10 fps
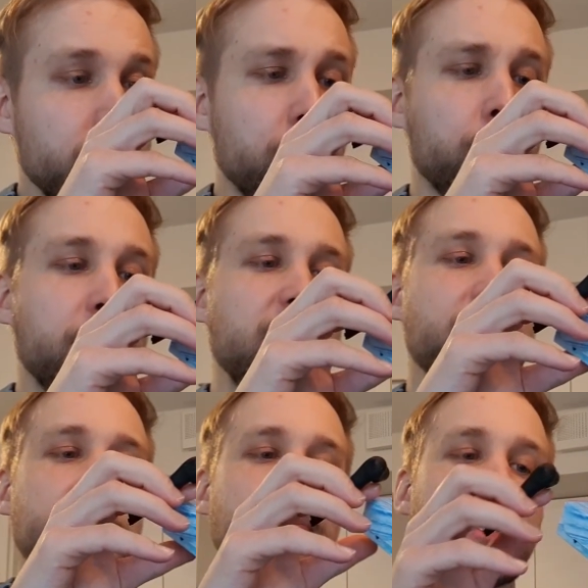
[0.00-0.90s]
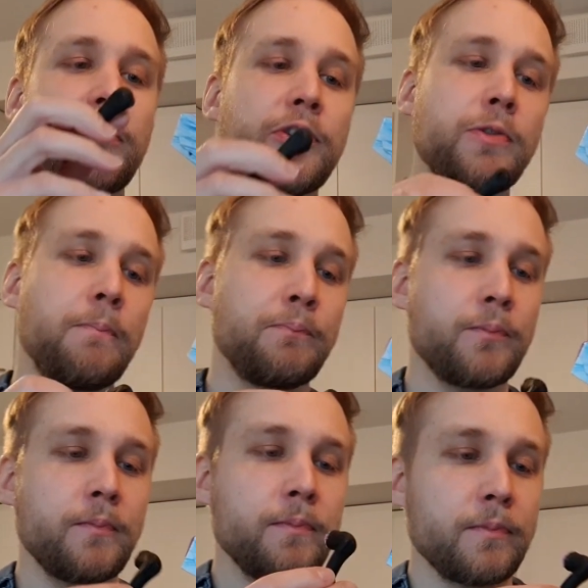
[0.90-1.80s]
Or maybe it's because
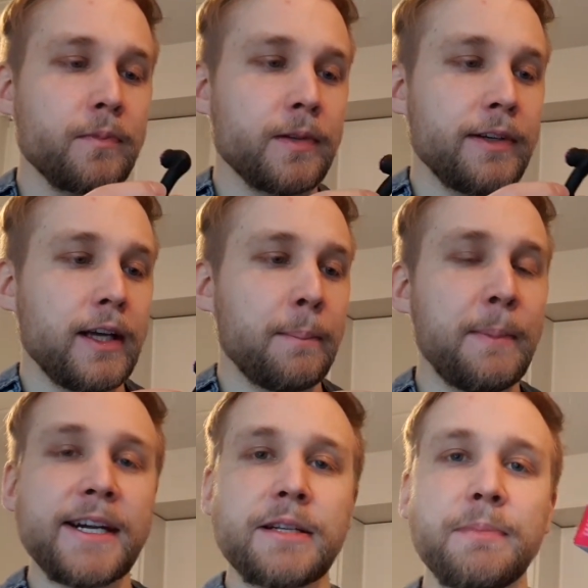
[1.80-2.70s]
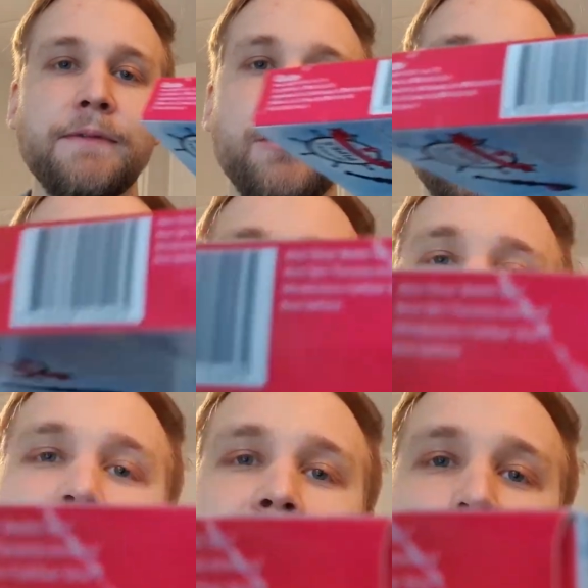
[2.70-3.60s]
best before
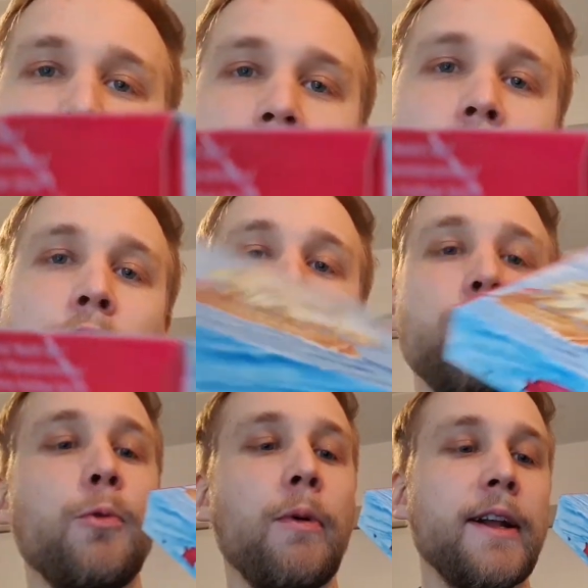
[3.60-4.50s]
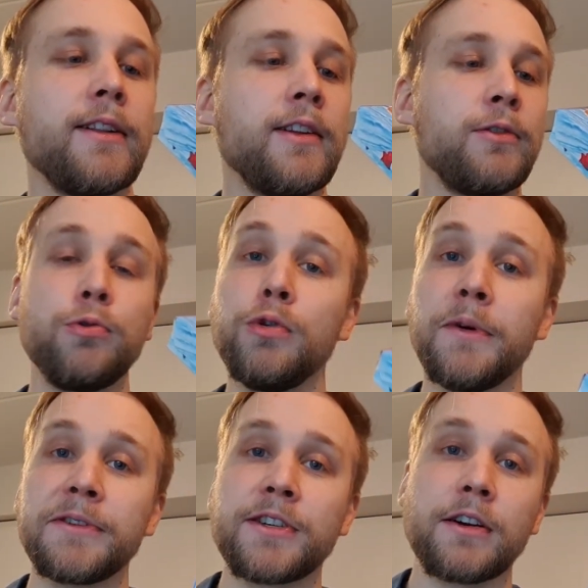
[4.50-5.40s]
date went 2
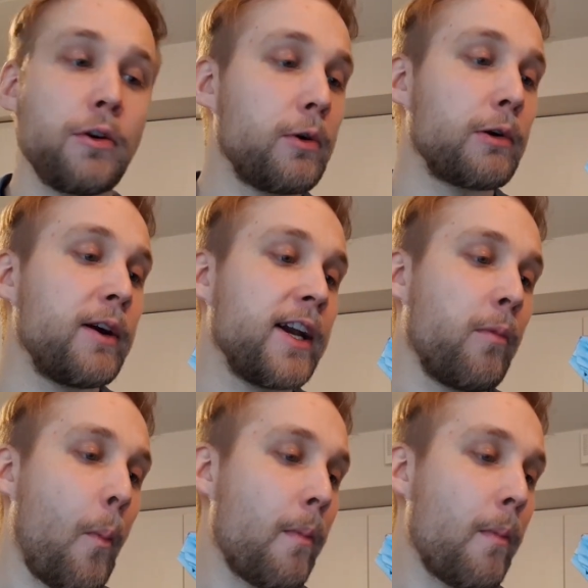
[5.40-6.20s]
months ago already.